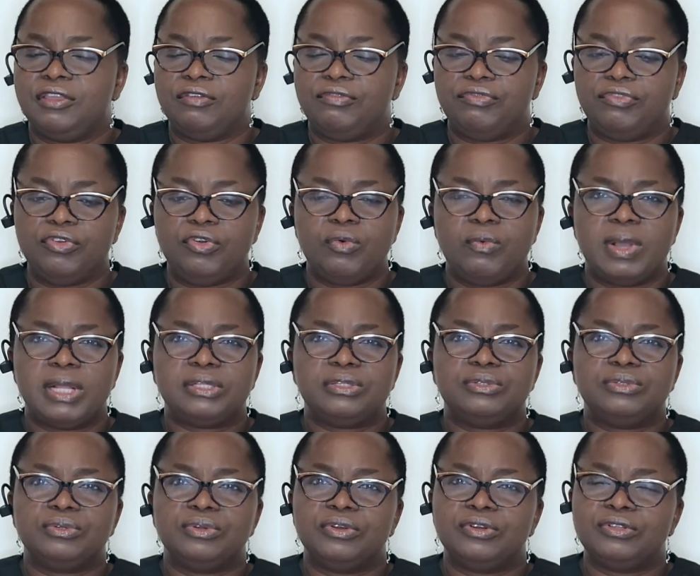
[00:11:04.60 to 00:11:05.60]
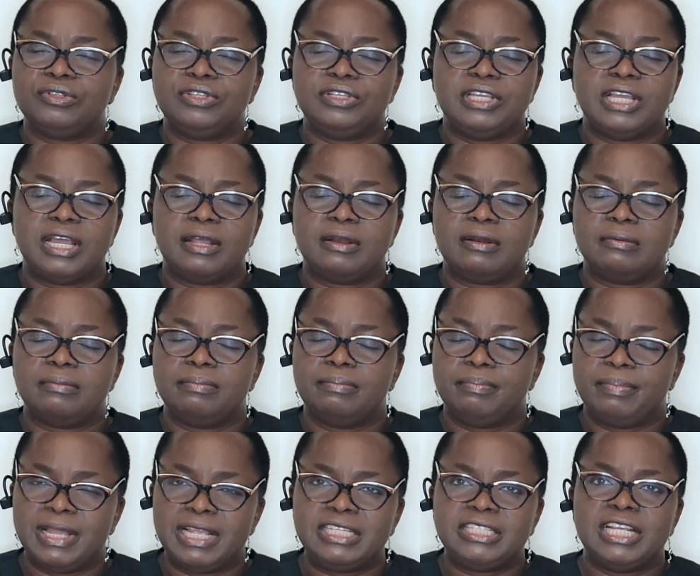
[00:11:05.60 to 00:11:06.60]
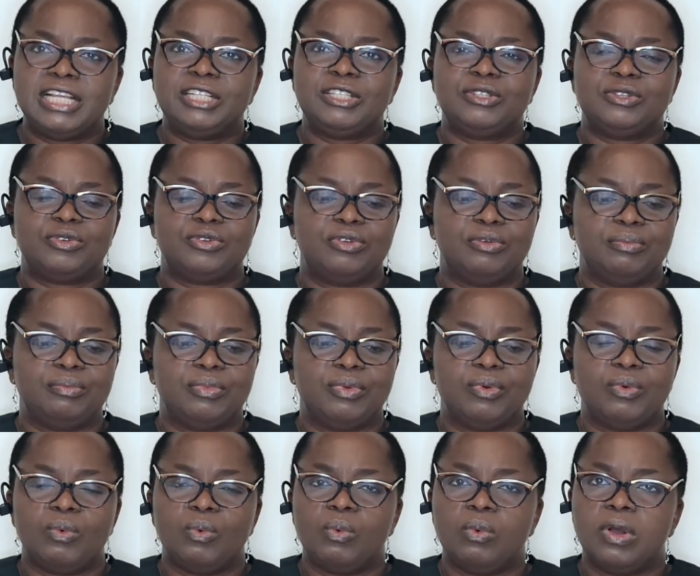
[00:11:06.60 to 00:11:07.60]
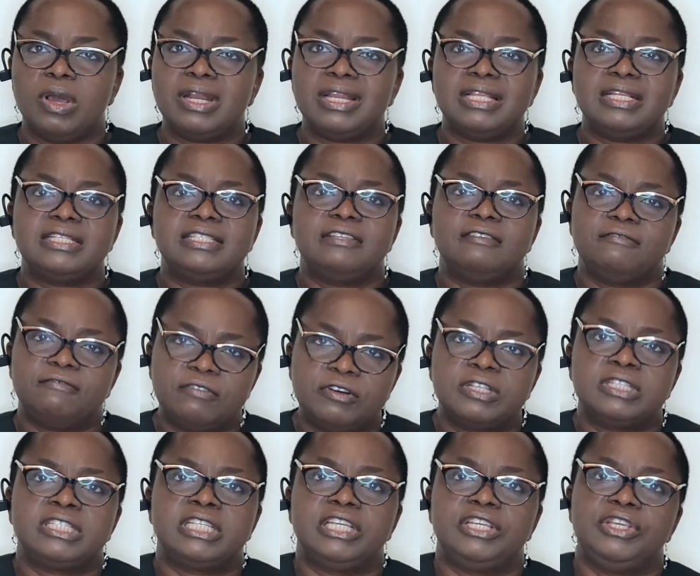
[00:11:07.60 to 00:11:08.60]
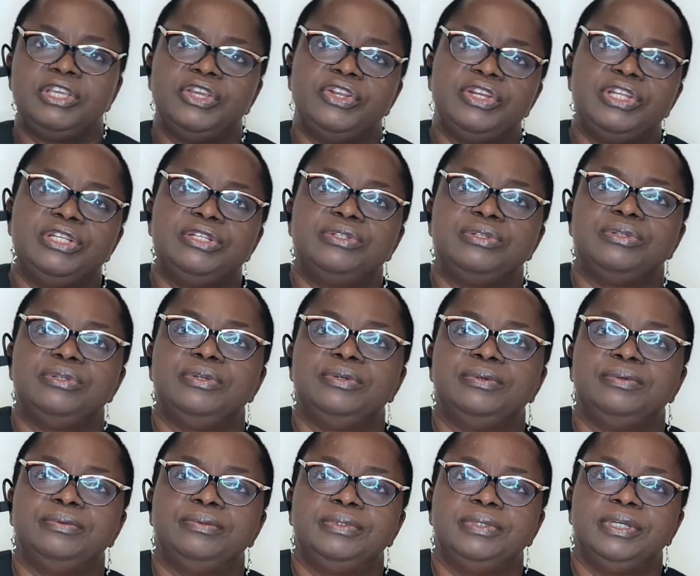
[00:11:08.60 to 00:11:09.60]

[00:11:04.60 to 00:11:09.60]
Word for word: you want to go to your patient's room, what is the first thing you need to do?